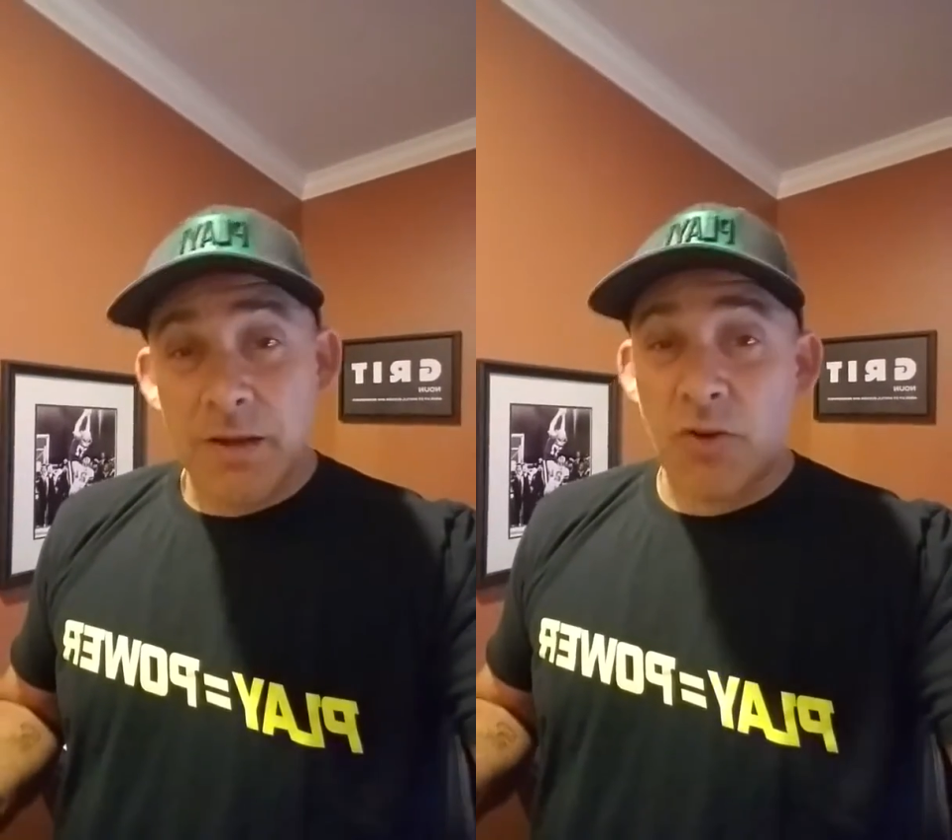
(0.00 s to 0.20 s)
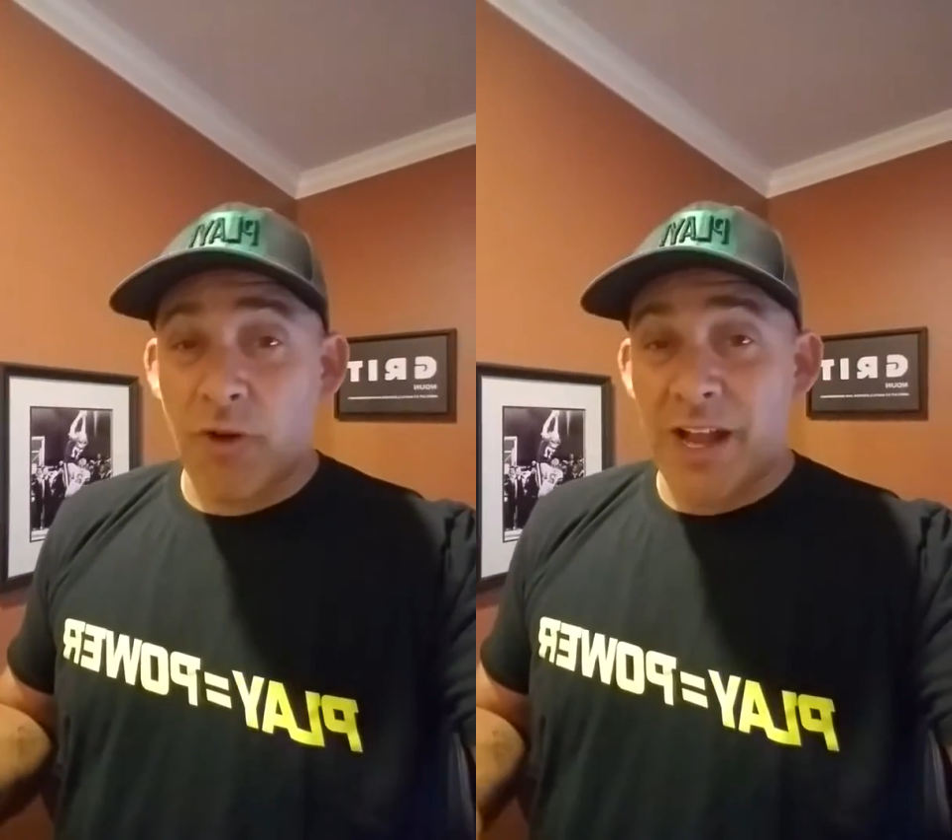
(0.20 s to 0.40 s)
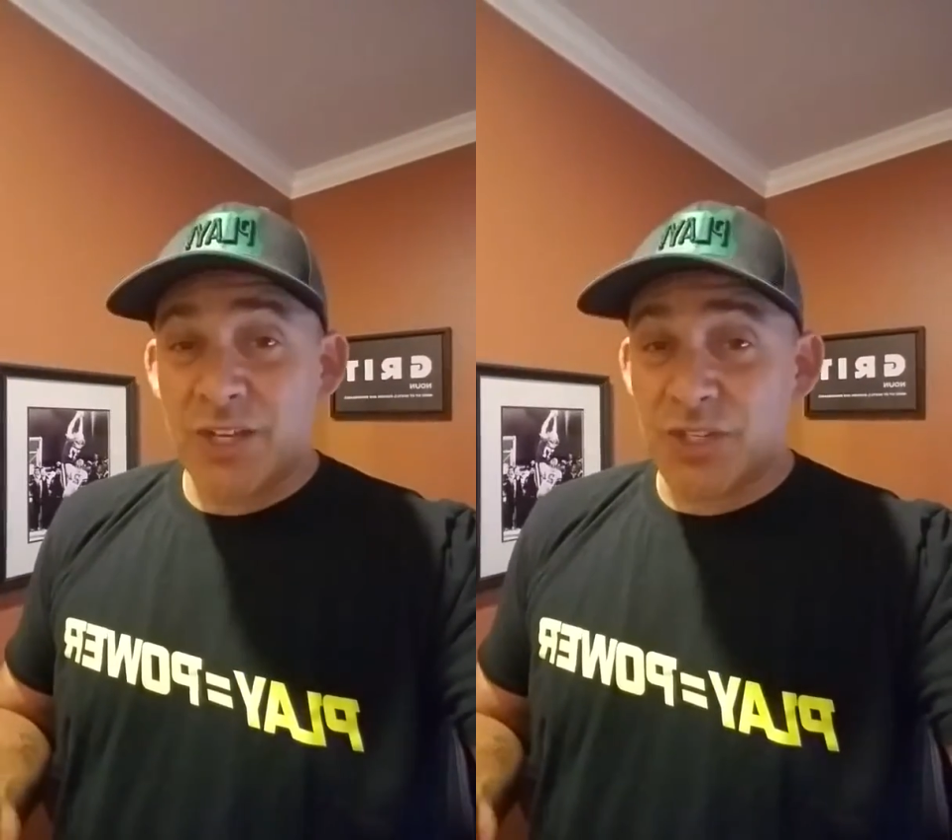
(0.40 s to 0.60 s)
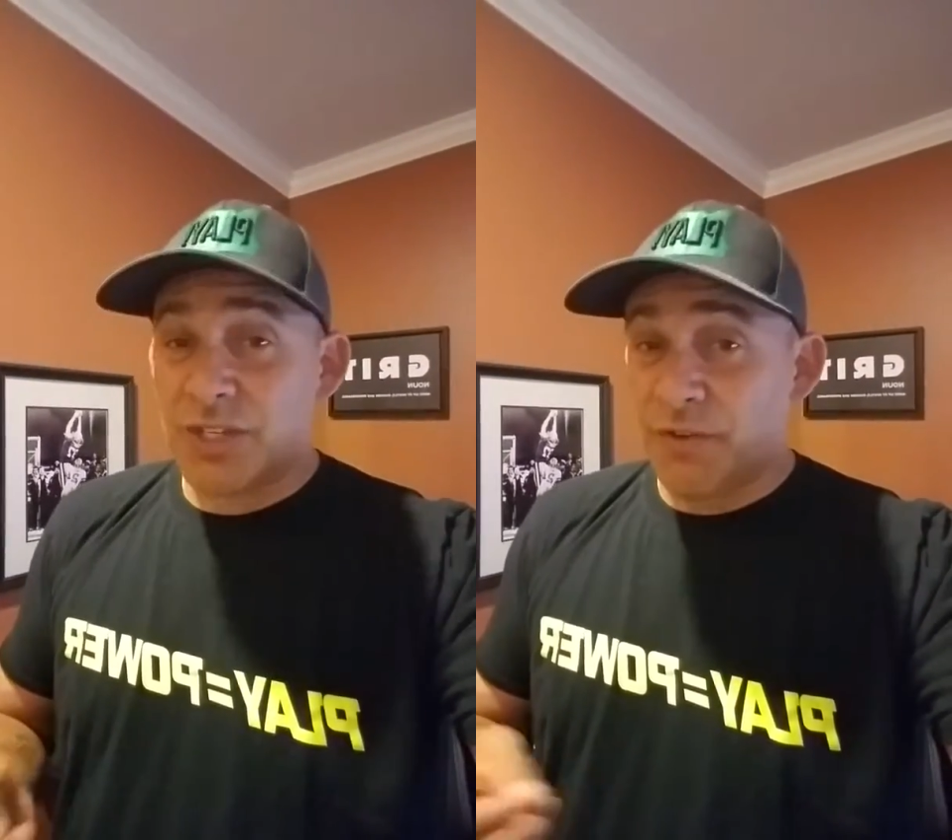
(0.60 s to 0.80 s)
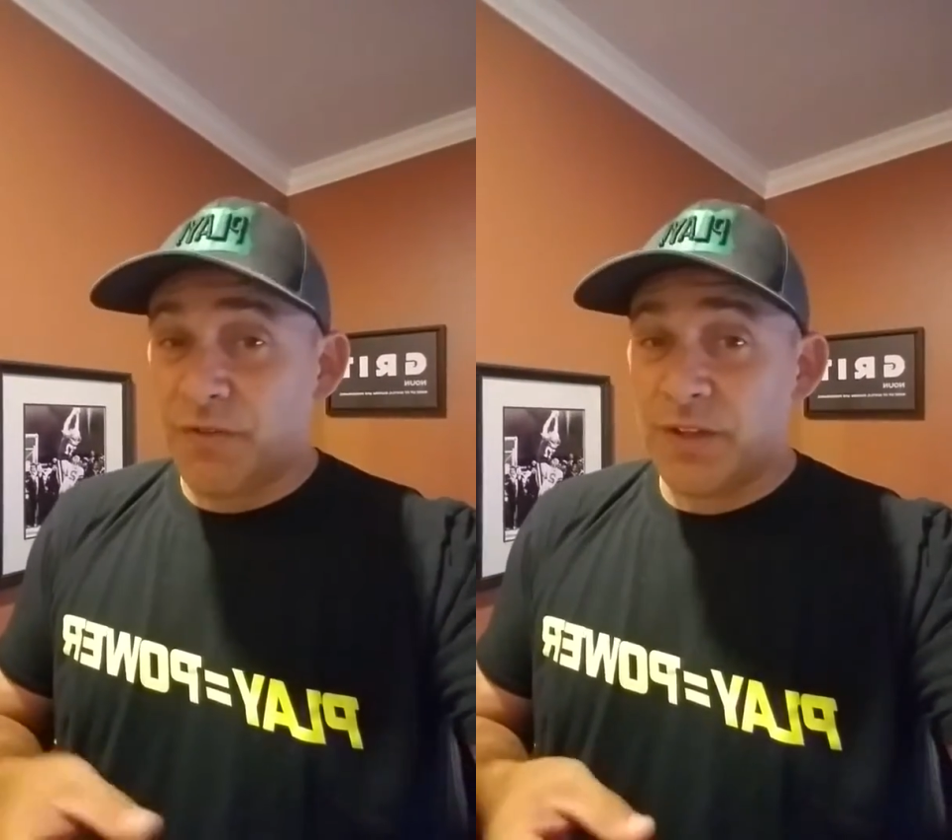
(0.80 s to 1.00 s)
crashed into
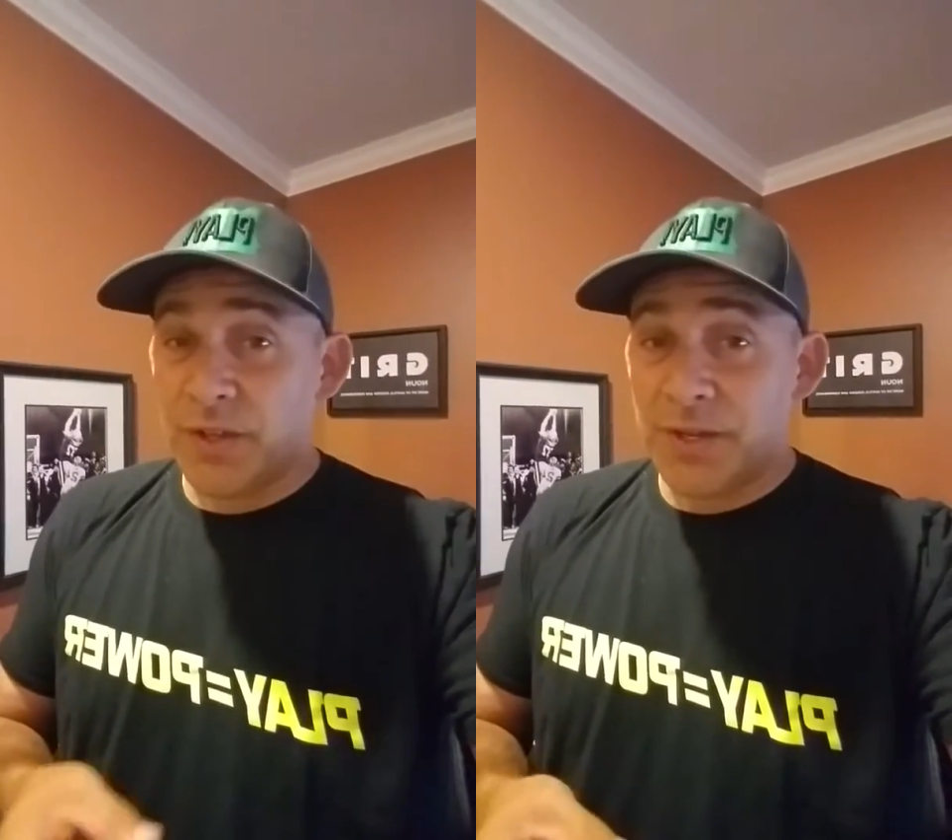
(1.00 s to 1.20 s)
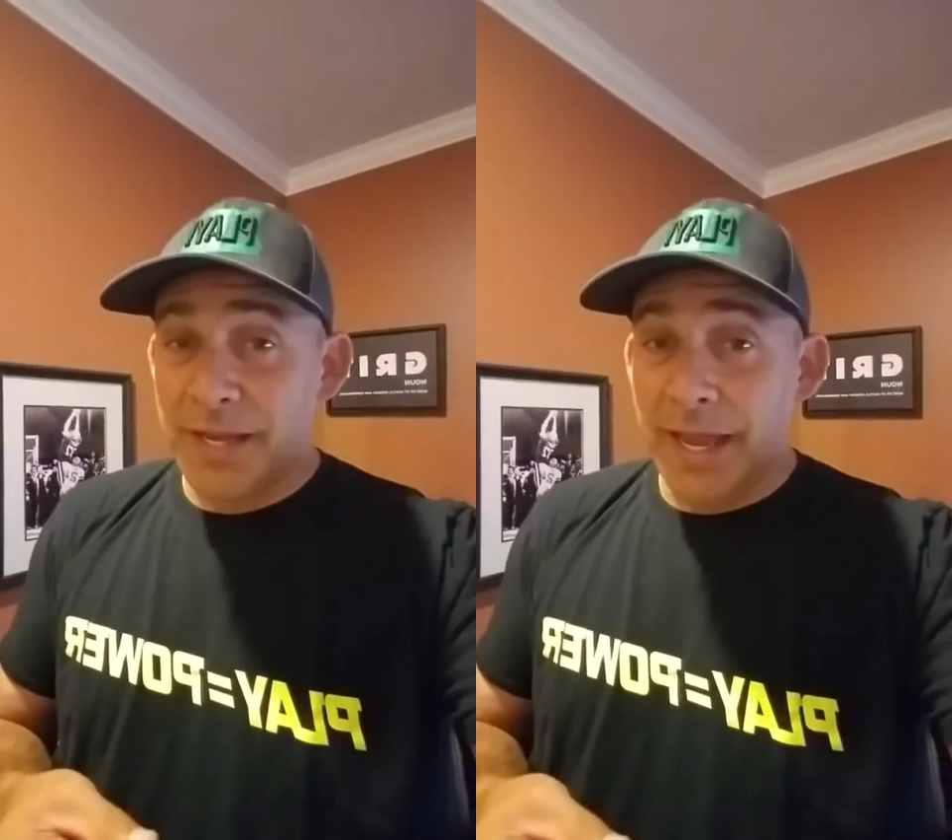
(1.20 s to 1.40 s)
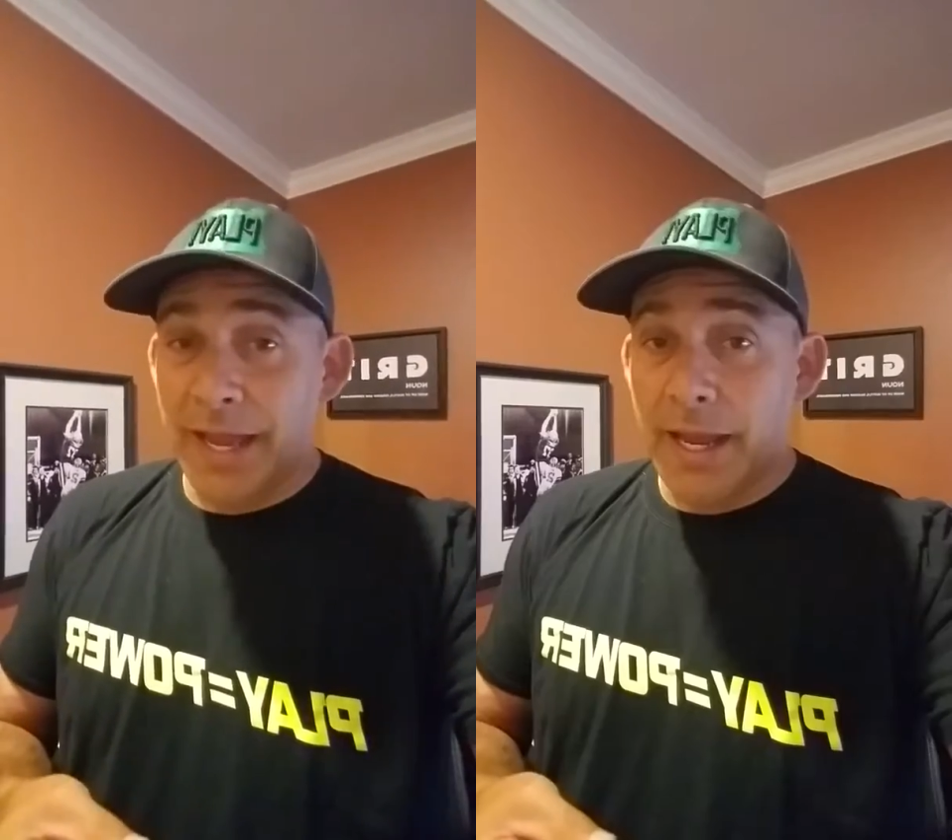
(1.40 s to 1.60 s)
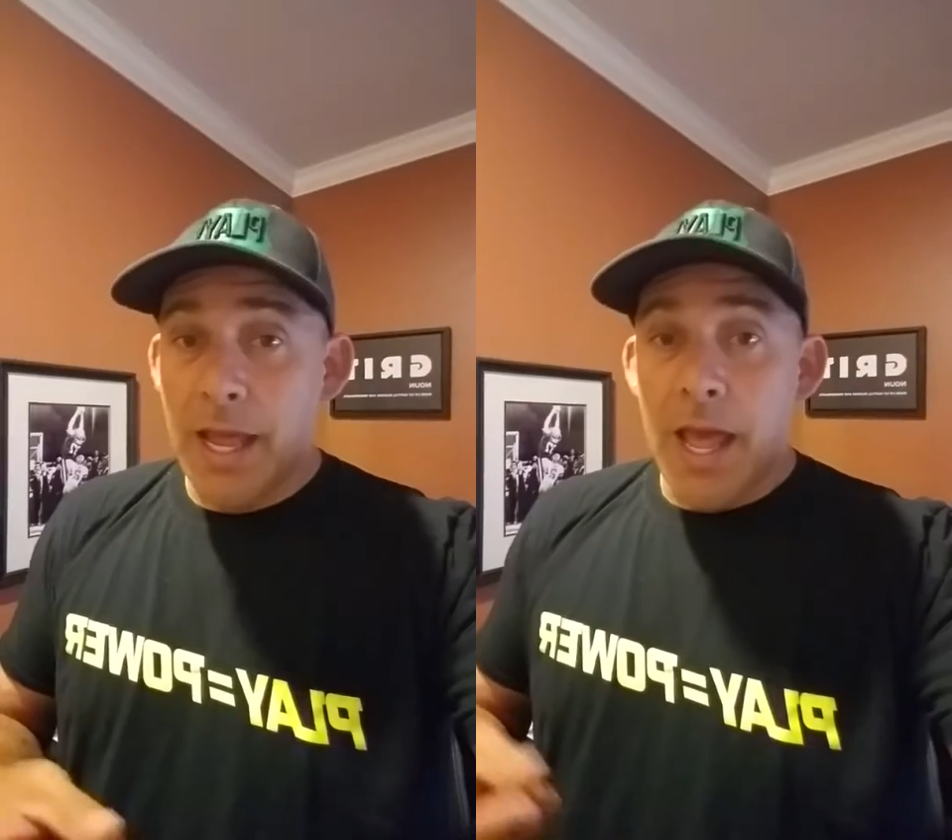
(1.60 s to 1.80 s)
field day